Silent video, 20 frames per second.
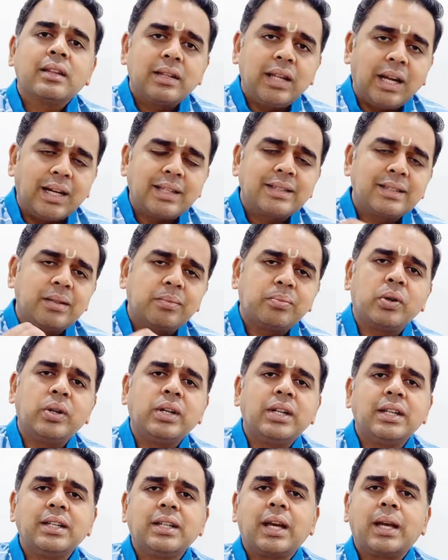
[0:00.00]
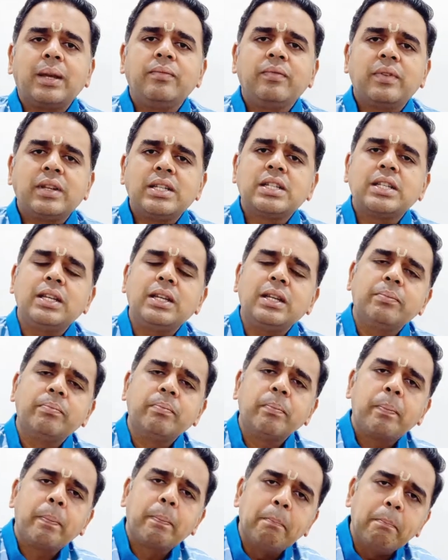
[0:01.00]
That is the point in time when she
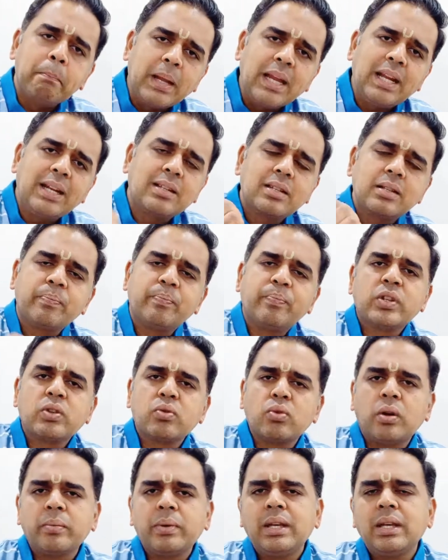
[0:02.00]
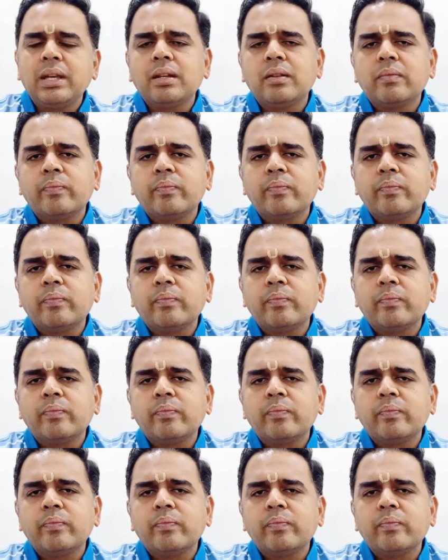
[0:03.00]
meets Swami